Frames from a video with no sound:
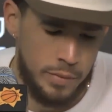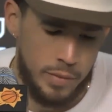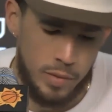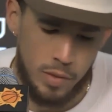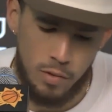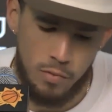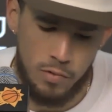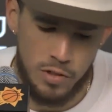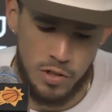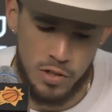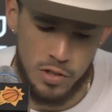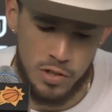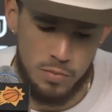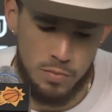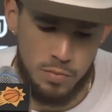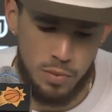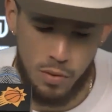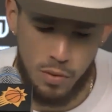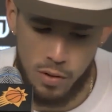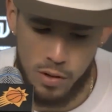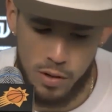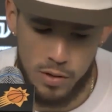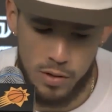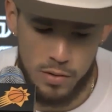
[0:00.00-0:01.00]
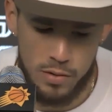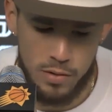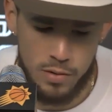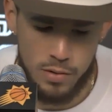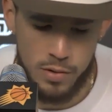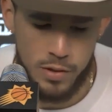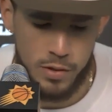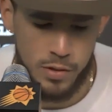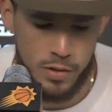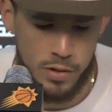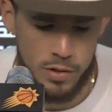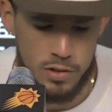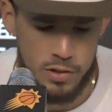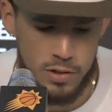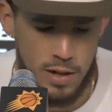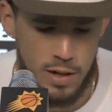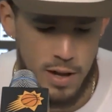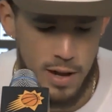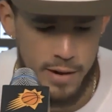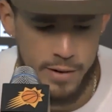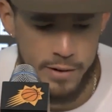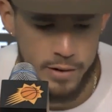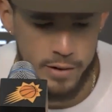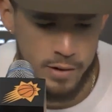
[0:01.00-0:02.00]
which is important. You know, there's a
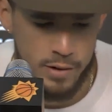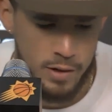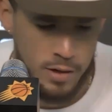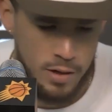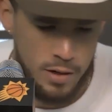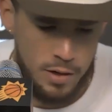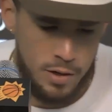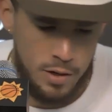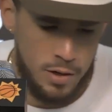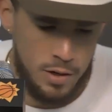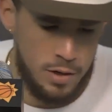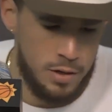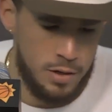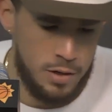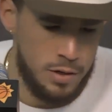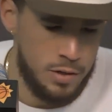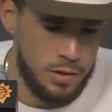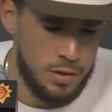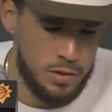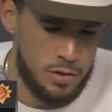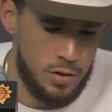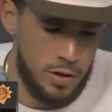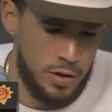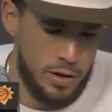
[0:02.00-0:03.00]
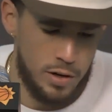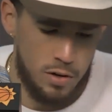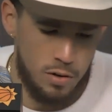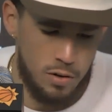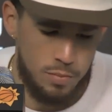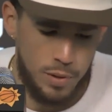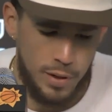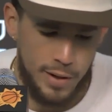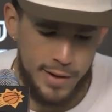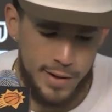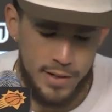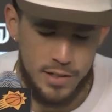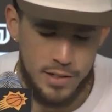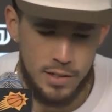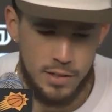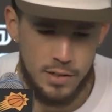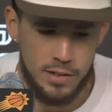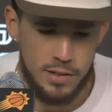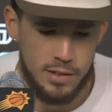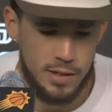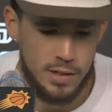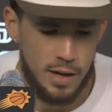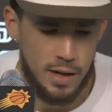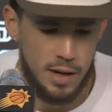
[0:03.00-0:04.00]
lot of critical plays in
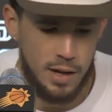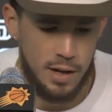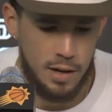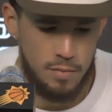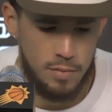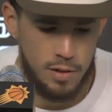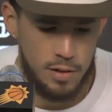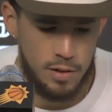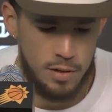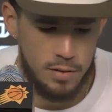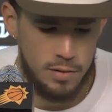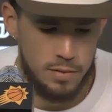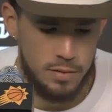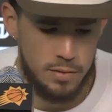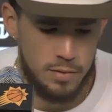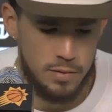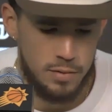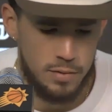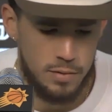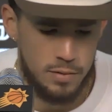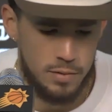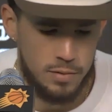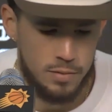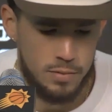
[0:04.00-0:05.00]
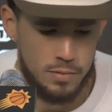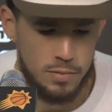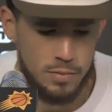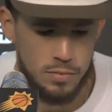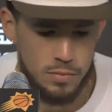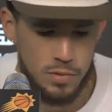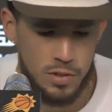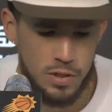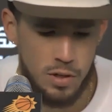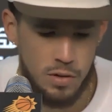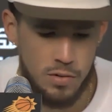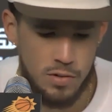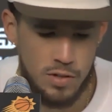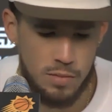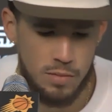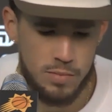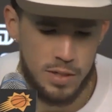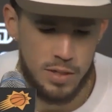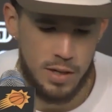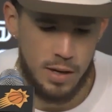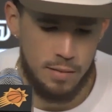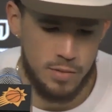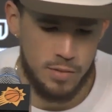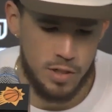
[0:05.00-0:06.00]
this game, and you know,
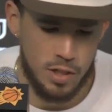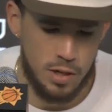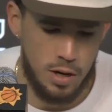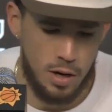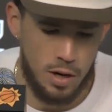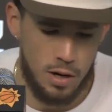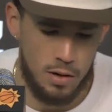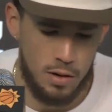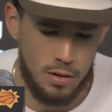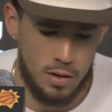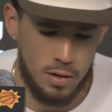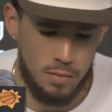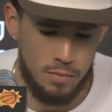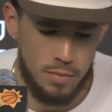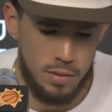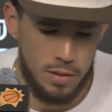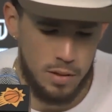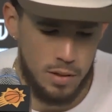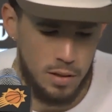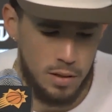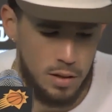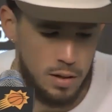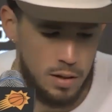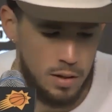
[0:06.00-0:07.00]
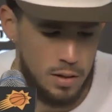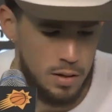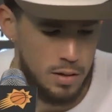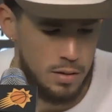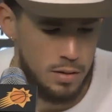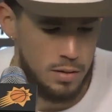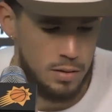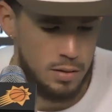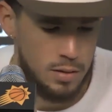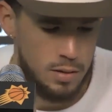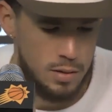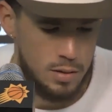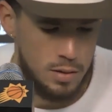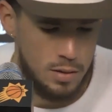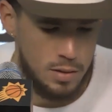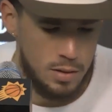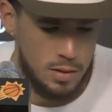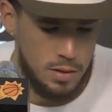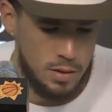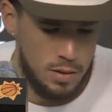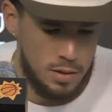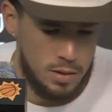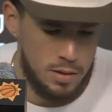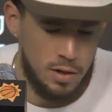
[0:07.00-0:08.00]
sometimes a call can be the
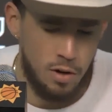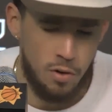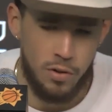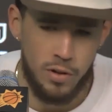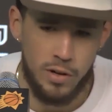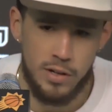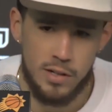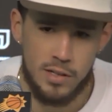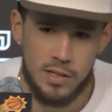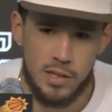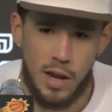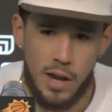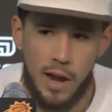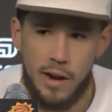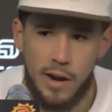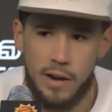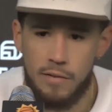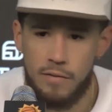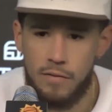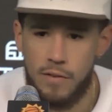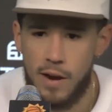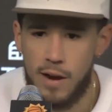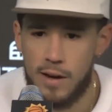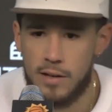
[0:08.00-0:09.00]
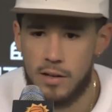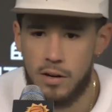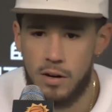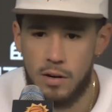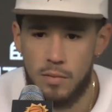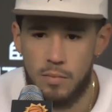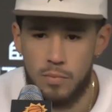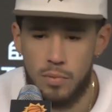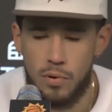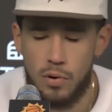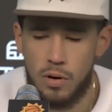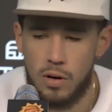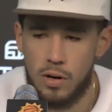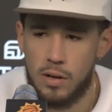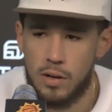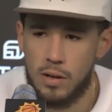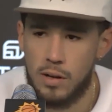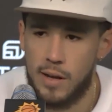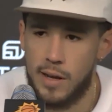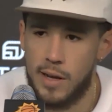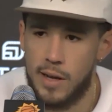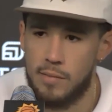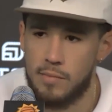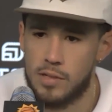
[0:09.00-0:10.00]
deciding factor on important
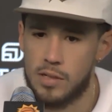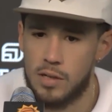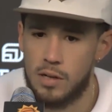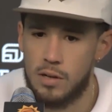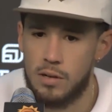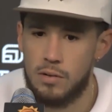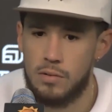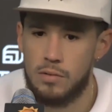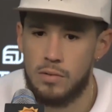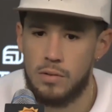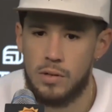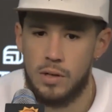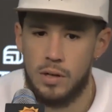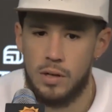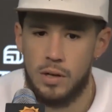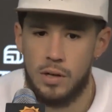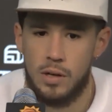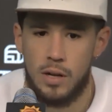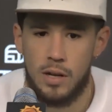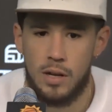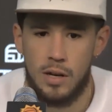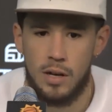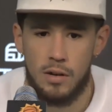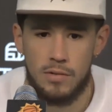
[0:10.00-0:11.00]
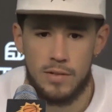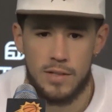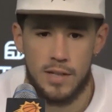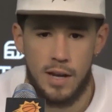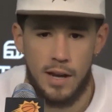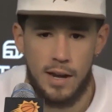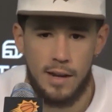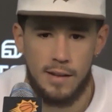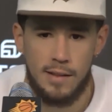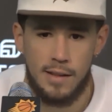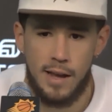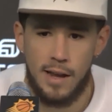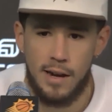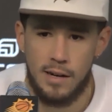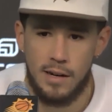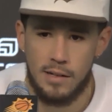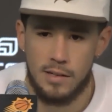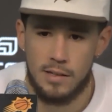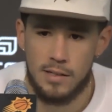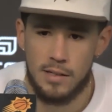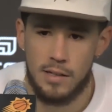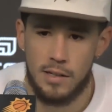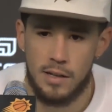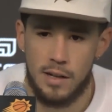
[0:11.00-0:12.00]
games. So, you know, to add that
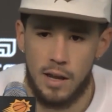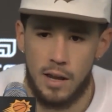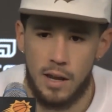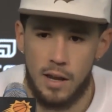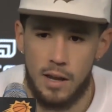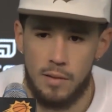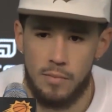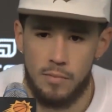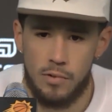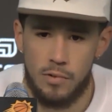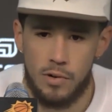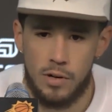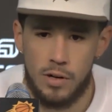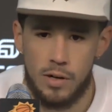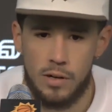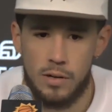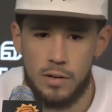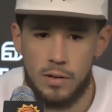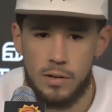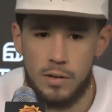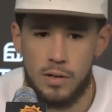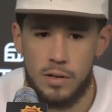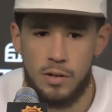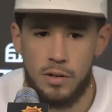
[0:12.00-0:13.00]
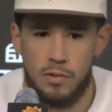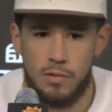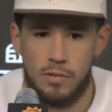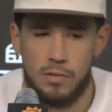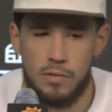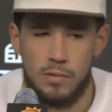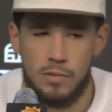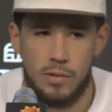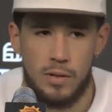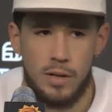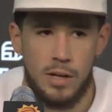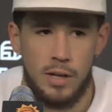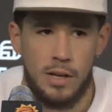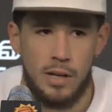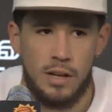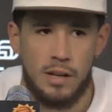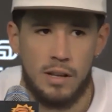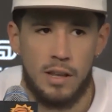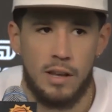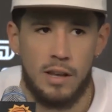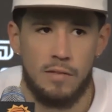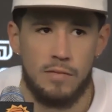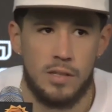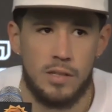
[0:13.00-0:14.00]
into the game where, you know, it
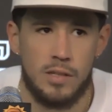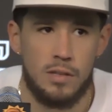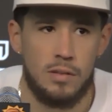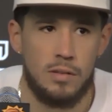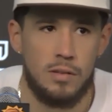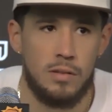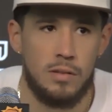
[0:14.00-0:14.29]
gives